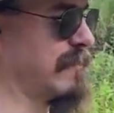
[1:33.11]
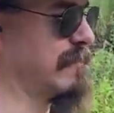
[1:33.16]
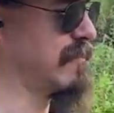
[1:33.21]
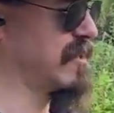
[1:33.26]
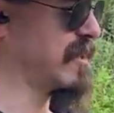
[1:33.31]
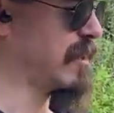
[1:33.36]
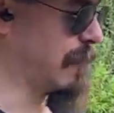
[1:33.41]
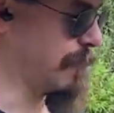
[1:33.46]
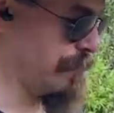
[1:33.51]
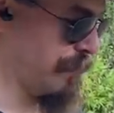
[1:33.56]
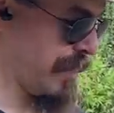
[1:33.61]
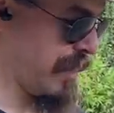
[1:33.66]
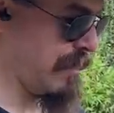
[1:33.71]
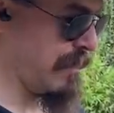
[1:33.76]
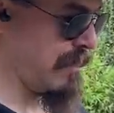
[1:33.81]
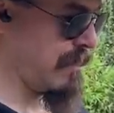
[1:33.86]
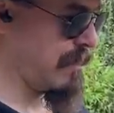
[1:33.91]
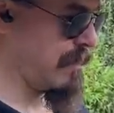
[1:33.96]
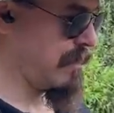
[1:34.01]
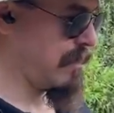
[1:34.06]
So,
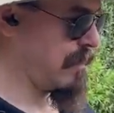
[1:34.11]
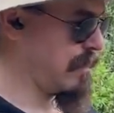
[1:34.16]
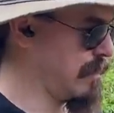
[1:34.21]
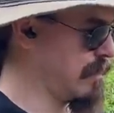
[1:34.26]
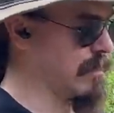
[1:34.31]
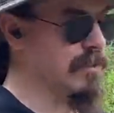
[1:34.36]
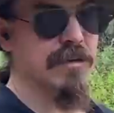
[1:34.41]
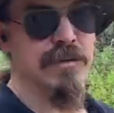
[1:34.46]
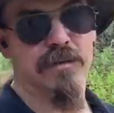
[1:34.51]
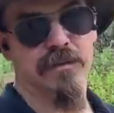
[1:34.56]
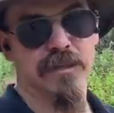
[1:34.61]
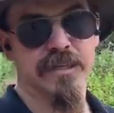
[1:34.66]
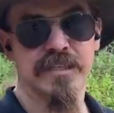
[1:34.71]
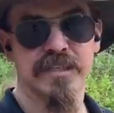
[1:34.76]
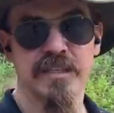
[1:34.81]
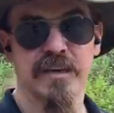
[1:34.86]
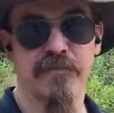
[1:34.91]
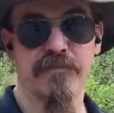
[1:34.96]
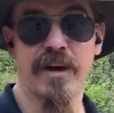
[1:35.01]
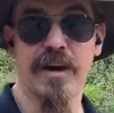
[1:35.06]
let's
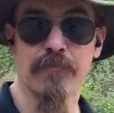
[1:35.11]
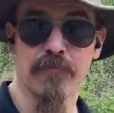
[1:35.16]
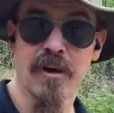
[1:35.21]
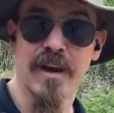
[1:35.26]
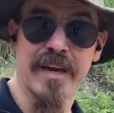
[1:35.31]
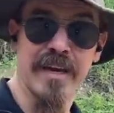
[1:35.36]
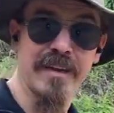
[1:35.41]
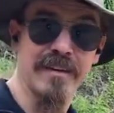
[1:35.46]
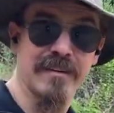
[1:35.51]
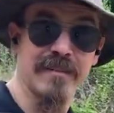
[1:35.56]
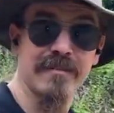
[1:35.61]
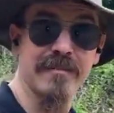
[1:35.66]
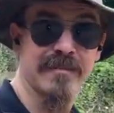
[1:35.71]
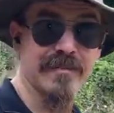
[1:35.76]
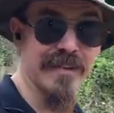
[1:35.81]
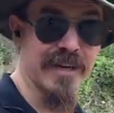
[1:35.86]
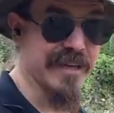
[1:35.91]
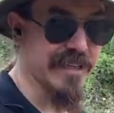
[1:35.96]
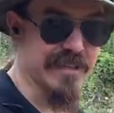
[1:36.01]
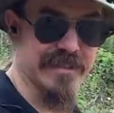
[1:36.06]
see if I'm right
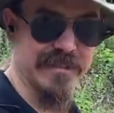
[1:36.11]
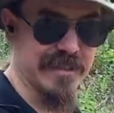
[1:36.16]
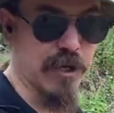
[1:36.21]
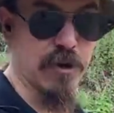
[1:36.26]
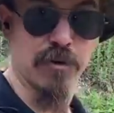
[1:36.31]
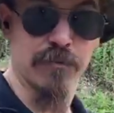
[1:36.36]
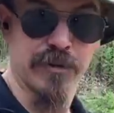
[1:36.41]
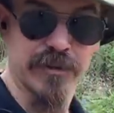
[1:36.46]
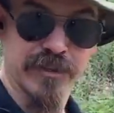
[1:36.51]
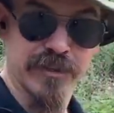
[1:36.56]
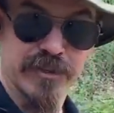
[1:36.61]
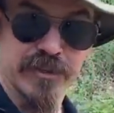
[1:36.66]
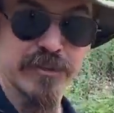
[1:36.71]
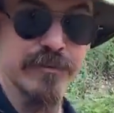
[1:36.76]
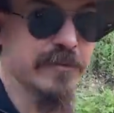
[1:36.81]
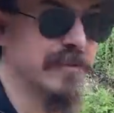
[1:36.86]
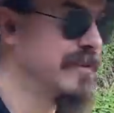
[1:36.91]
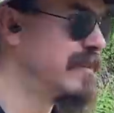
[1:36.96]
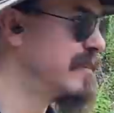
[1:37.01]
that it's terrible to shoot.